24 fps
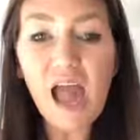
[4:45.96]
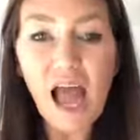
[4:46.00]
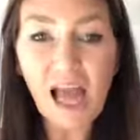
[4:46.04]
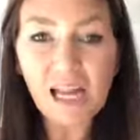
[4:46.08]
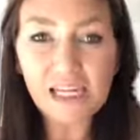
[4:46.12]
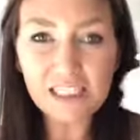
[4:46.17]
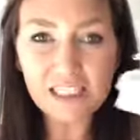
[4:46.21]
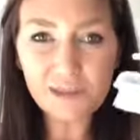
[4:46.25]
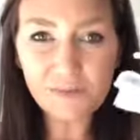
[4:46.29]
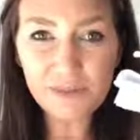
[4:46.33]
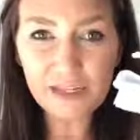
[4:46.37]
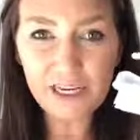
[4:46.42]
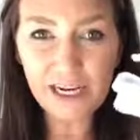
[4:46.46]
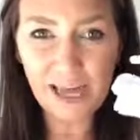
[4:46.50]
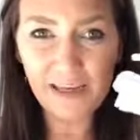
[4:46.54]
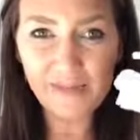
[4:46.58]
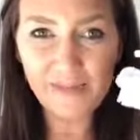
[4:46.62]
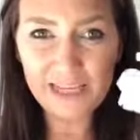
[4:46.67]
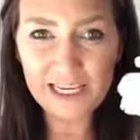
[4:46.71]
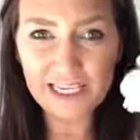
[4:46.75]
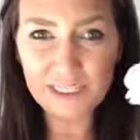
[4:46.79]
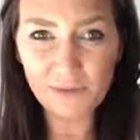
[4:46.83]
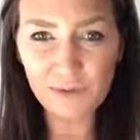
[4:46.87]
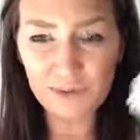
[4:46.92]
And something
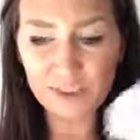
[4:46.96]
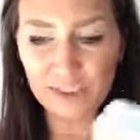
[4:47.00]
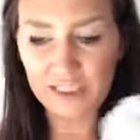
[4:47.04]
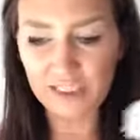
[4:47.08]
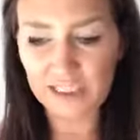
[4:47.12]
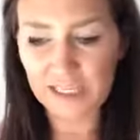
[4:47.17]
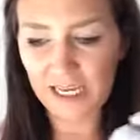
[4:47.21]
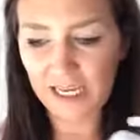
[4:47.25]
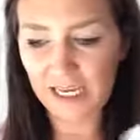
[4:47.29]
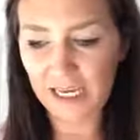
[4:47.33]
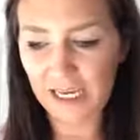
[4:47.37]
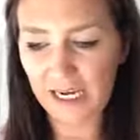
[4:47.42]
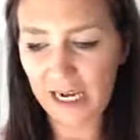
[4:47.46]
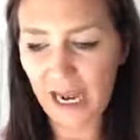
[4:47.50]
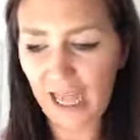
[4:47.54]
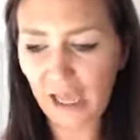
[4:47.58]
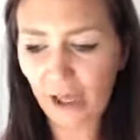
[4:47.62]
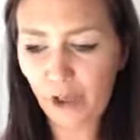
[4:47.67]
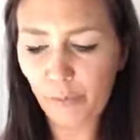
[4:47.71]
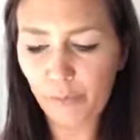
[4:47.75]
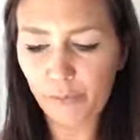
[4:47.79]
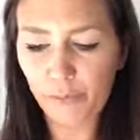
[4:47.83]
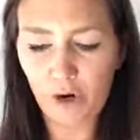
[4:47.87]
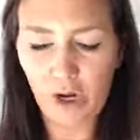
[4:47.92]
like this, which is like a
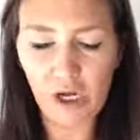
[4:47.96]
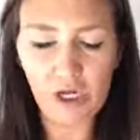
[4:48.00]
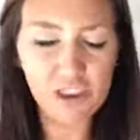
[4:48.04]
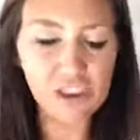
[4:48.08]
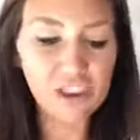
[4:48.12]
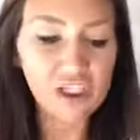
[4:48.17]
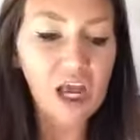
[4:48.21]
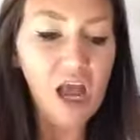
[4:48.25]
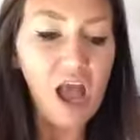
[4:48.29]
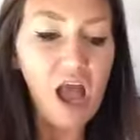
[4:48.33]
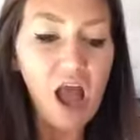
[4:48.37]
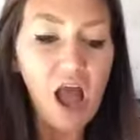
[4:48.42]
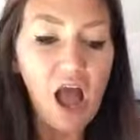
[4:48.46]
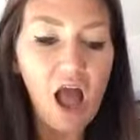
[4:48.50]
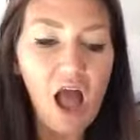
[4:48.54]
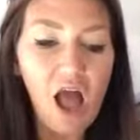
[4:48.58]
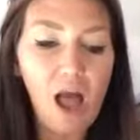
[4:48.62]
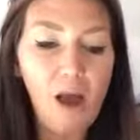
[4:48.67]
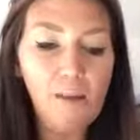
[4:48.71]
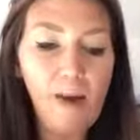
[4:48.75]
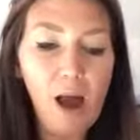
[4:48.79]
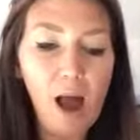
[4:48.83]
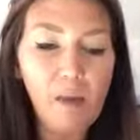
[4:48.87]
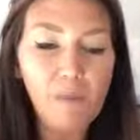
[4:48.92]
nail brush,
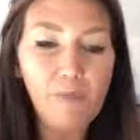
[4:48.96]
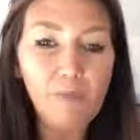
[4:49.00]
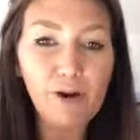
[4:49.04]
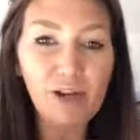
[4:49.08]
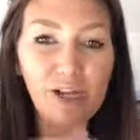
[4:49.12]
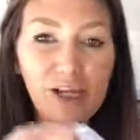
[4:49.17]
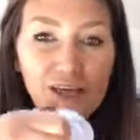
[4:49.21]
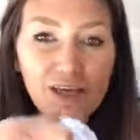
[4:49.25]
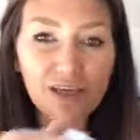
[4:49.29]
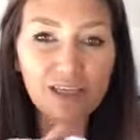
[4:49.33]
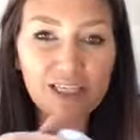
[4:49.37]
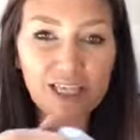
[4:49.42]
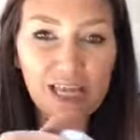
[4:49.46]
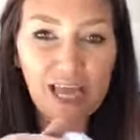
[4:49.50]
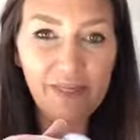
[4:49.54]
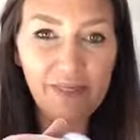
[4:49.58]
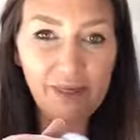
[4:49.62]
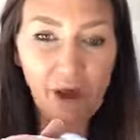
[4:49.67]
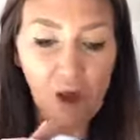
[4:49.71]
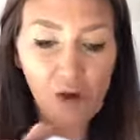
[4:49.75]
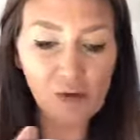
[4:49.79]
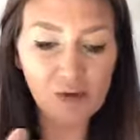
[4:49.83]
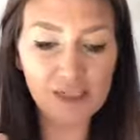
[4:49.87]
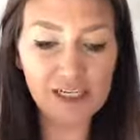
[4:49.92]
are brilliant because again
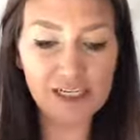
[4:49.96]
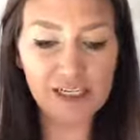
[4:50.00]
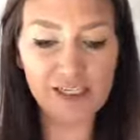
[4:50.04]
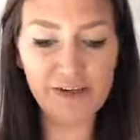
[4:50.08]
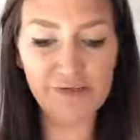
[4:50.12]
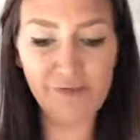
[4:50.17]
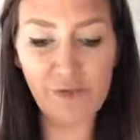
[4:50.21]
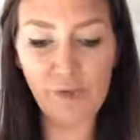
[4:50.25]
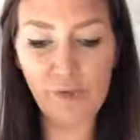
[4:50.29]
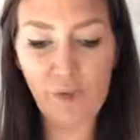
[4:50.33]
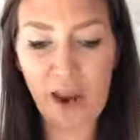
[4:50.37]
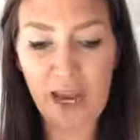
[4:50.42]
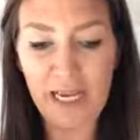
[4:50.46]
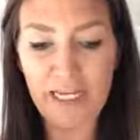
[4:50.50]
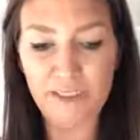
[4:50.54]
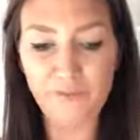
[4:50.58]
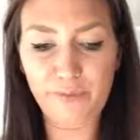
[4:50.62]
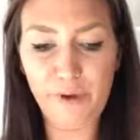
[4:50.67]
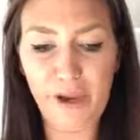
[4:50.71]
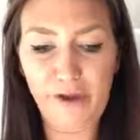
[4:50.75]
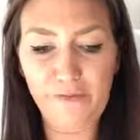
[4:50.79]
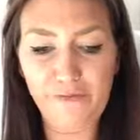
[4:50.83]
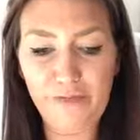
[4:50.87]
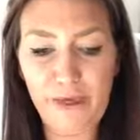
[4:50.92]
they're holding it different ways.
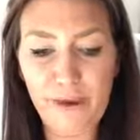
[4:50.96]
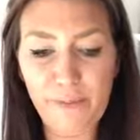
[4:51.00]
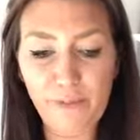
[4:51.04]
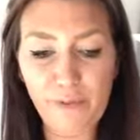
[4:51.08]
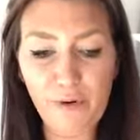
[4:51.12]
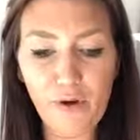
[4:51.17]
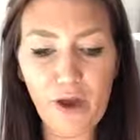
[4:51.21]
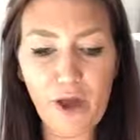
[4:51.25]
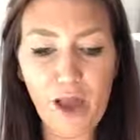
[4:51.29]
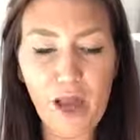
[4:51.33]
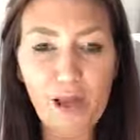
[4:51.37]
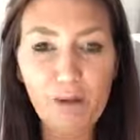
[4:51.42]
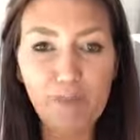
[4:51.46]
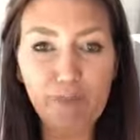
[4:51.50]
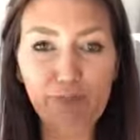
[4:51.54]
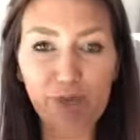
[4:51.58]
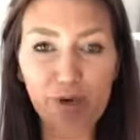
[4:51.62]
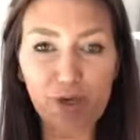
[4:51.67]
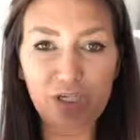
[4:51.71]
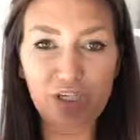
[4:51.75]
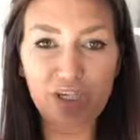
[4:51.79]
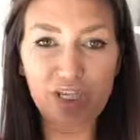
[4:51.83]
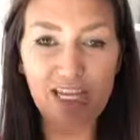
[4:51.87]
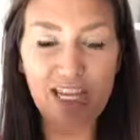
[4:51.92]
But if they put a
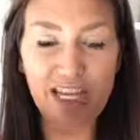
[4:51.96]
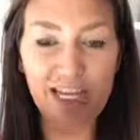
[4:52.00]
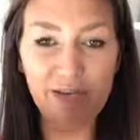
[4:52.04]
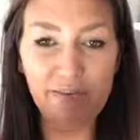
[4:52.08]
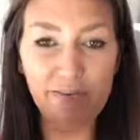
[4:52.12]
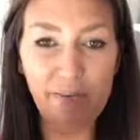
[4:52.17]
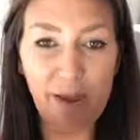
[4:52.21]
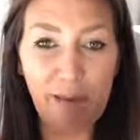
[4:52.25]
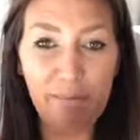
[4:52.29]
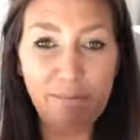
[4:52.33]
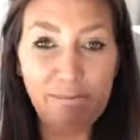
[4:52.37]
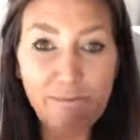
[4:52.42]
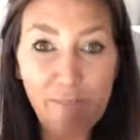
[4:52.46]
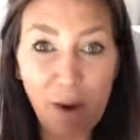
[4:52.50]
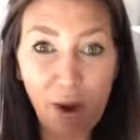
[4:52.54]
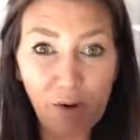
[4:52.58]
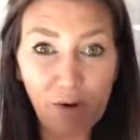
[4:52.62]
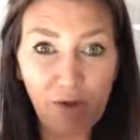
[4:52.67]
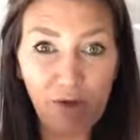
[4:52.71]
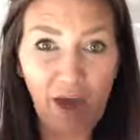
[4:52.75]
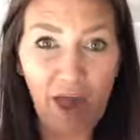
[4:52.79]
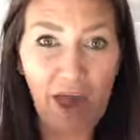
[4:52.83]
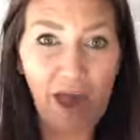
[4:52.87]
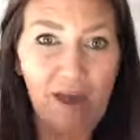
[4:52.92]
brush in
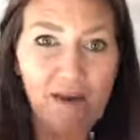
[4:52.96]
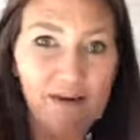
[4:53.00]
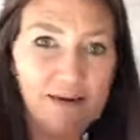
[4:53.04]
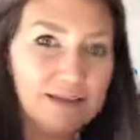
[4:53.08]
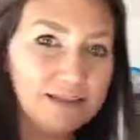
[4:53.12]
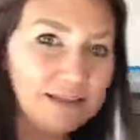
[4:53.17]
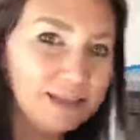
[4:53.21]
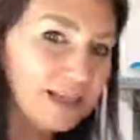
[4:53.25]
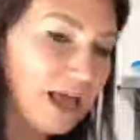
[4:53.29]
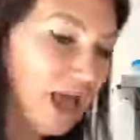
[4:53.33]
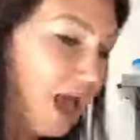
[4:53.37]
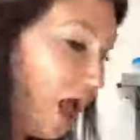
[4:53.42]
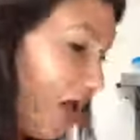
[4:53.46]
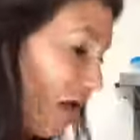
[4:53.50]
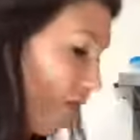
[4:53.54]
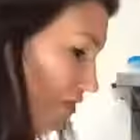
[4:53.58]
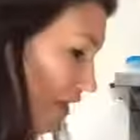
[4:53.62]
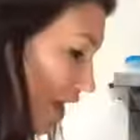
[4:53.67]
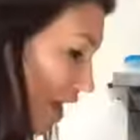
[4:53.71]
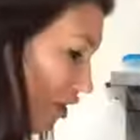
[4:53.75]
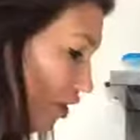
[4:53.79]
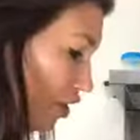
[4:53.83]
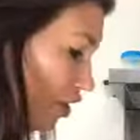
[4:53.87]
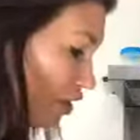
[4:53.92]
both hands,
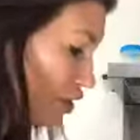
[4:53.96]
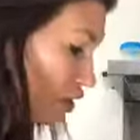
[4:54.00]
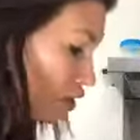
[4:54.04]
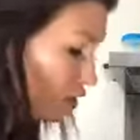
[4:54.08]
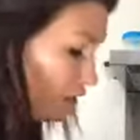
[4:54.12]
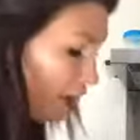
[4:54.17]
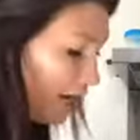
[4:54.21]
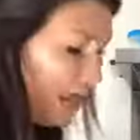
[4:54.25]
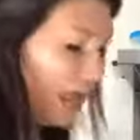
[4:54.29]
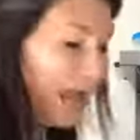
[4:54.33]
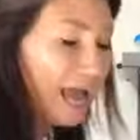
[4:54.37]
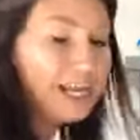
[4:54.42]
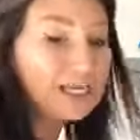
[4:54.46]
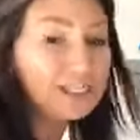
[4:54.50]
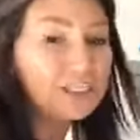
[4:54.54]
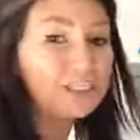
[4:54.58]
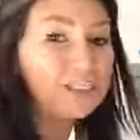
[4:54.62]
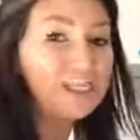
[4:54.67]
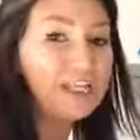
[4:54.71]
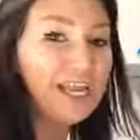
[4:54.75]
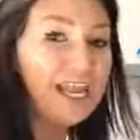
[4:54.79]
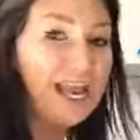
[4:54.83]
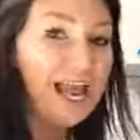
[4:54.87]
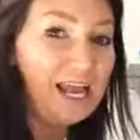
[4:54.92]
they you can
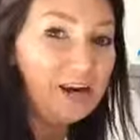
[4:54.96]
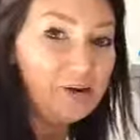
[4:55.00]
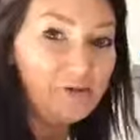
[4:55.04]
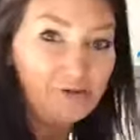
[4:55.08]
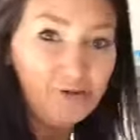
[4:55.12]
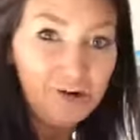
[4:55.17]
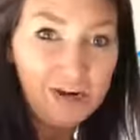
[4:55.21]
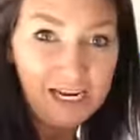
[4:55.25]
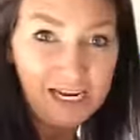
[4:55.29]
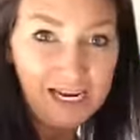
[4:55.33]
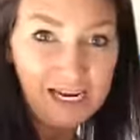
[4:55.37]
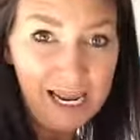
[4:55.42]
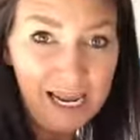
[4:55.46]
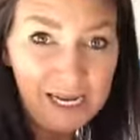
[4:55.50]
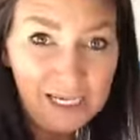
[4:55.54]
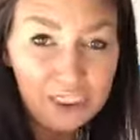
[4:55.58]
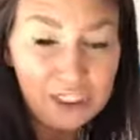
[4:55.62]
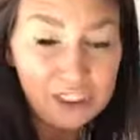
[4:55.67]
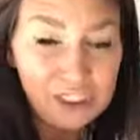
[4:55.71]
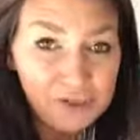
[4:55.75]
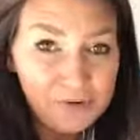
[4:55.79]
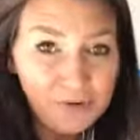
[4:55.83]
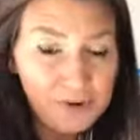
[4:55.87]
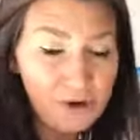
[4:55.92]
actually, I'd really like
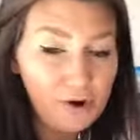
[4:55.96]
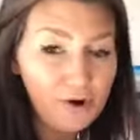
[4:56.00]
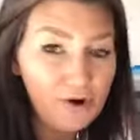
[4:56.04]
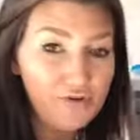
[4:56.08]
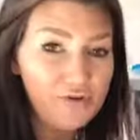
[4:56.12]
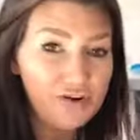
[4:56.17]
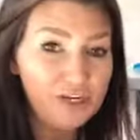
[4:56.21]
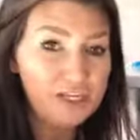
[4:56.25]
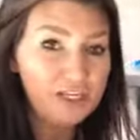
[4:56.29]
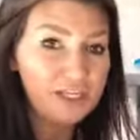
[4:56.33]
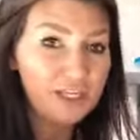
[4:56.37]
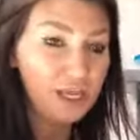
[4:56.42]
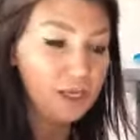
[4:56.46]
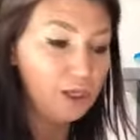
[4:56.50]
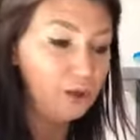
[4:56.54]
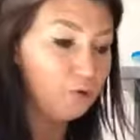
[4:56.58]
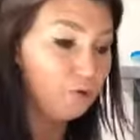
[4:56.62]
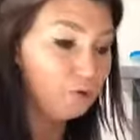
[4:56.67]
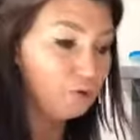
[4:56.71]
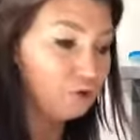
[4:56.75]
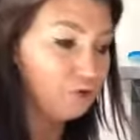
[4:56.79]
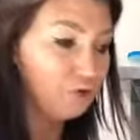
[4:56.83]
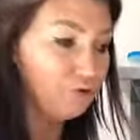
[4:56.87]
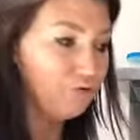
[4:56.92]
you to encourage that
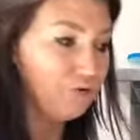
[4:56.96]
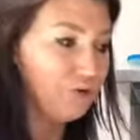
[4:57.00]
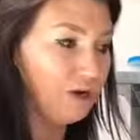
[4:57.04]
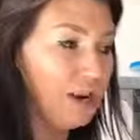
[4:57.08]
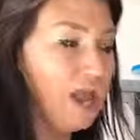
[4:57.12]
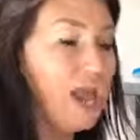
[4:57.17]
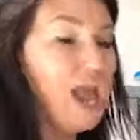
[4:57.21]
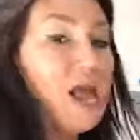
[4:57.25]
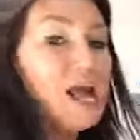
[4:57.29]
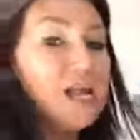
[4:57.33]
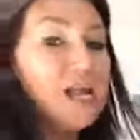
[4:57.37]
your children